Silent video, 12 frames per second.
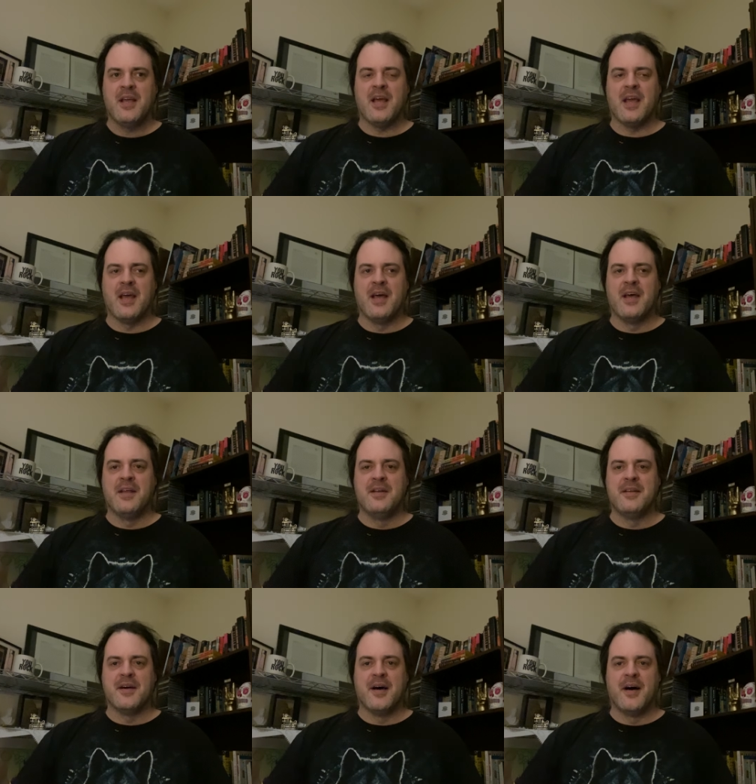
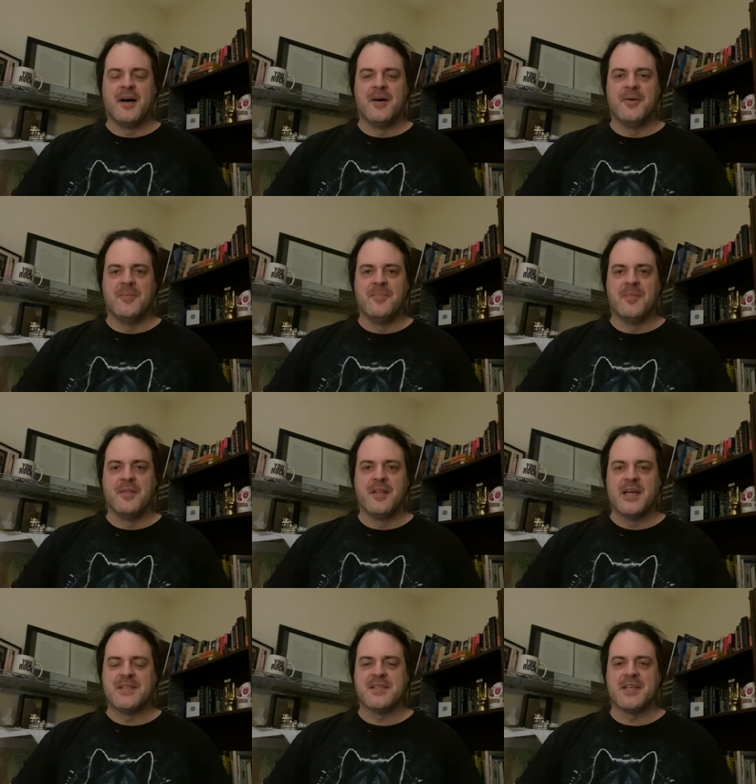and um,
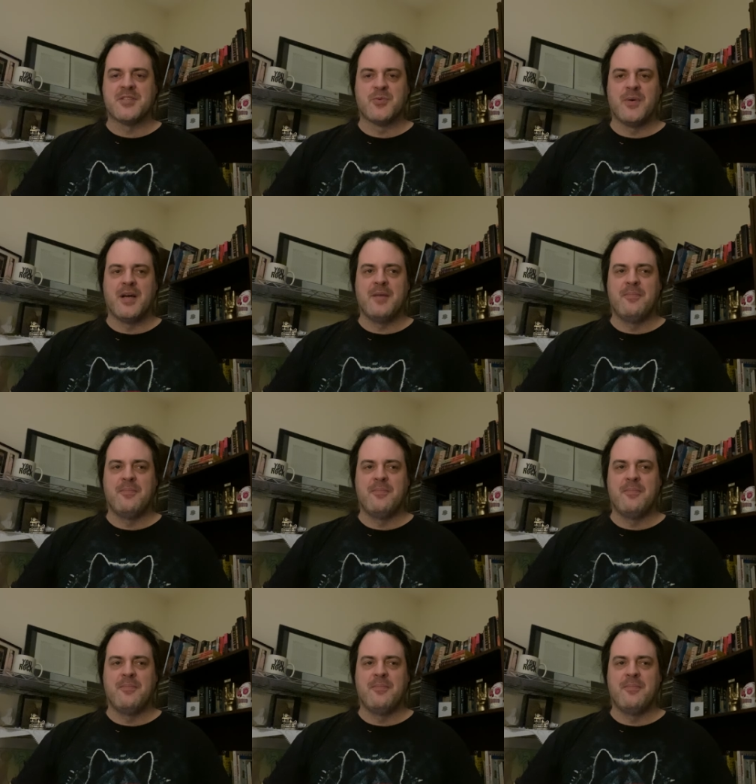that's that's why